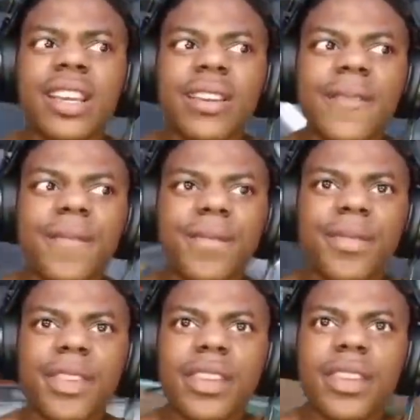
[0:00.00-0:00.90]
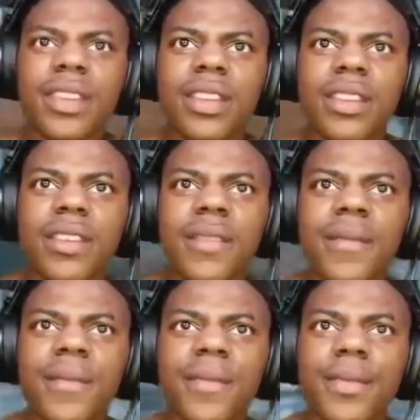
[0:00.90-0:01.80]

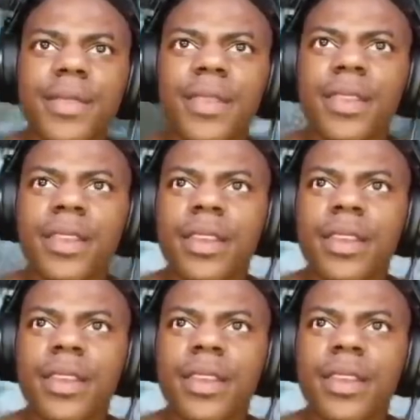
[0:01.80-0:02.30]
(no one is talking)